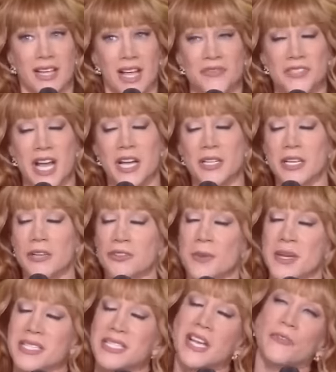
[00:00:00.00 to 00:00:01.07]
have diagnosed
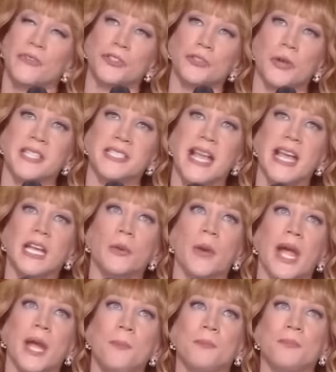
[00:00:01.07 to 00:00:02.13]
myself with Tourette's.
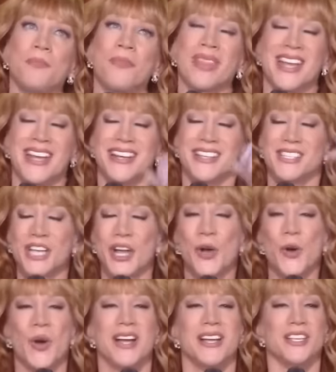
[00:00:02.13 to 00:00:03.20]
Anyway,
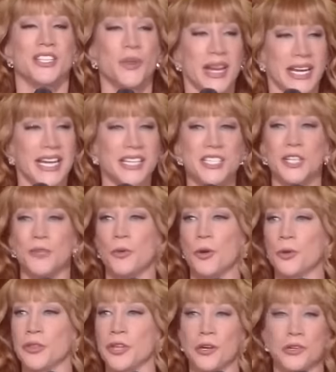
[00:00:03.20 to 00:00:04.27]
so, so I get to work with